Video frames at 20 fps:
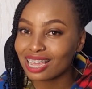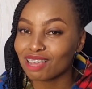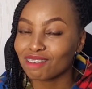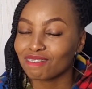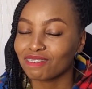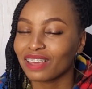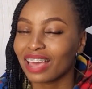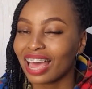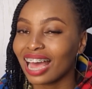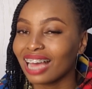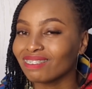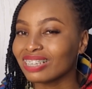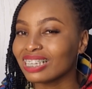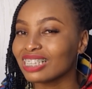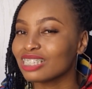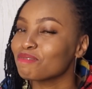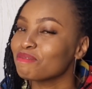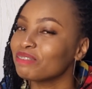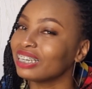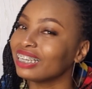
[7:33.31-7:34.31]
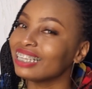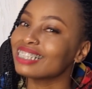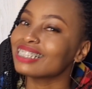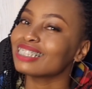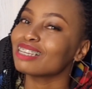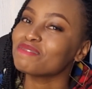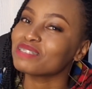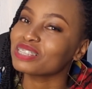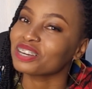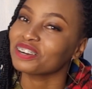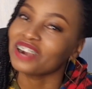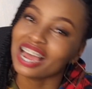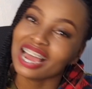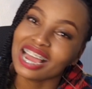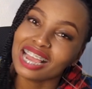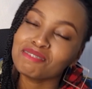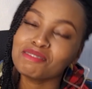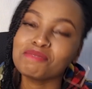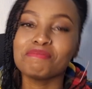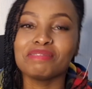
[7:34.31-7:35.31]
If you haven't, please
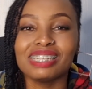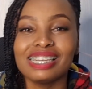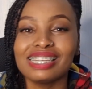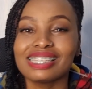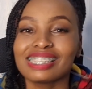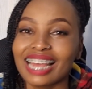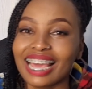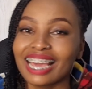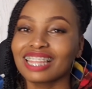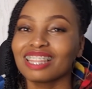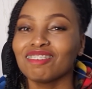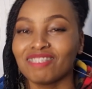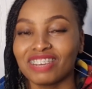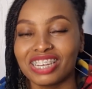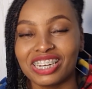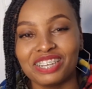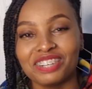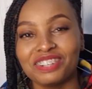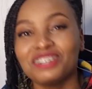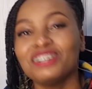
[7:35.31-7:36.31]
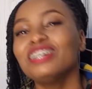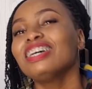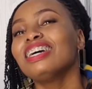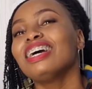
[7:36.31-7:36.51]
subscribe. Please like the video.